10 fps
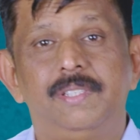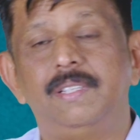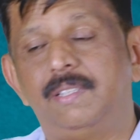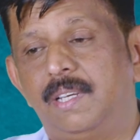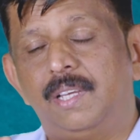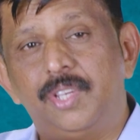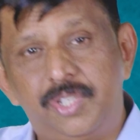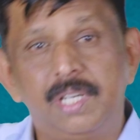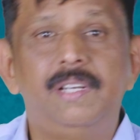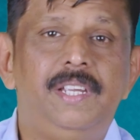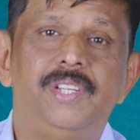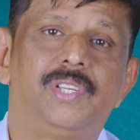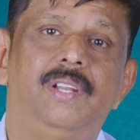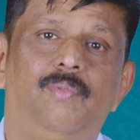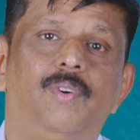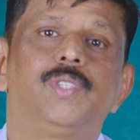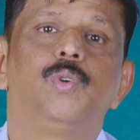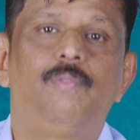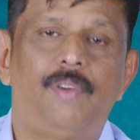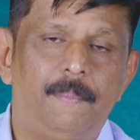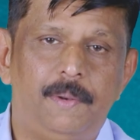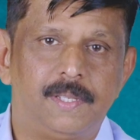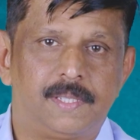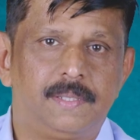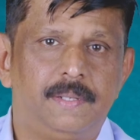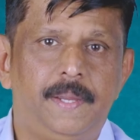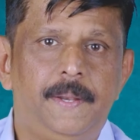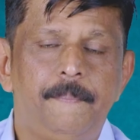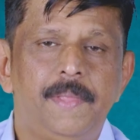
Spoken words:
the journey itself was so fabulous, right?